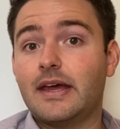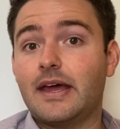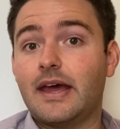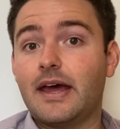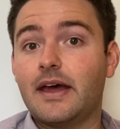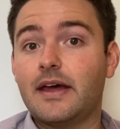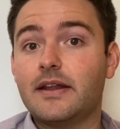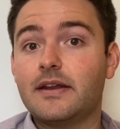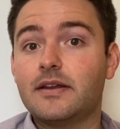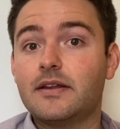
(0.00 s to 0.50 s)

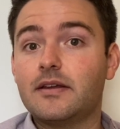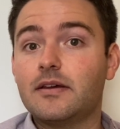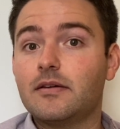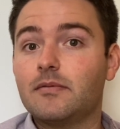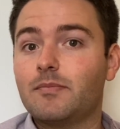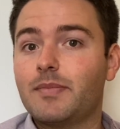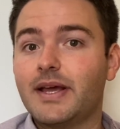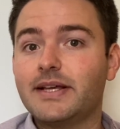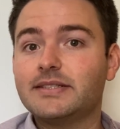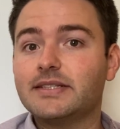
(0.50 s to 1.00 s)
And
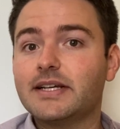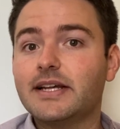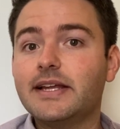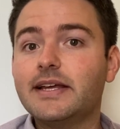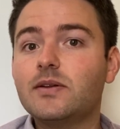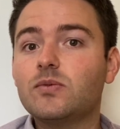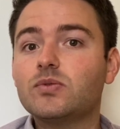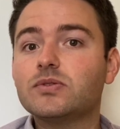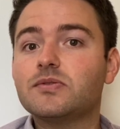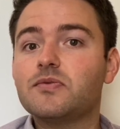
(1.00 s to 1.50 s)
basically
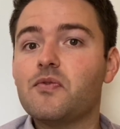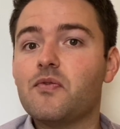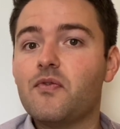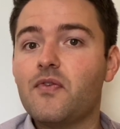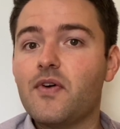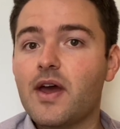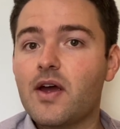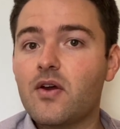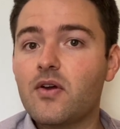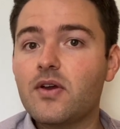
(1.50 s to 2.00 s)
it was
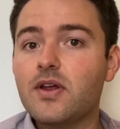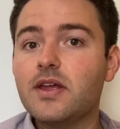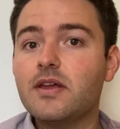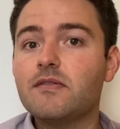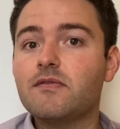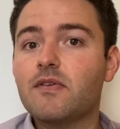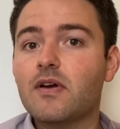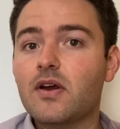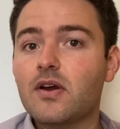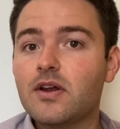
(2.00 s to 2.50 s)
very,
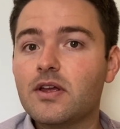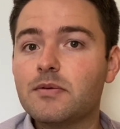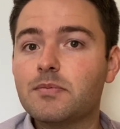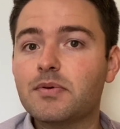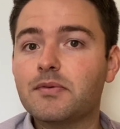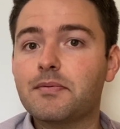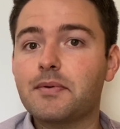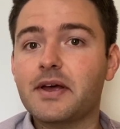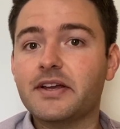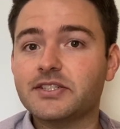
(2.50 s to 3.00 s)
very
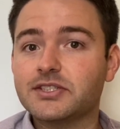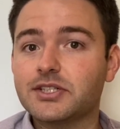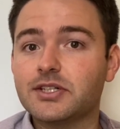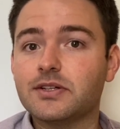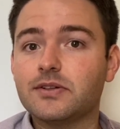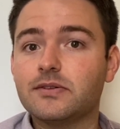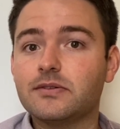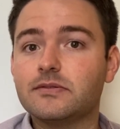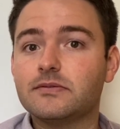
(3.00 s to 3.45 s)
professional.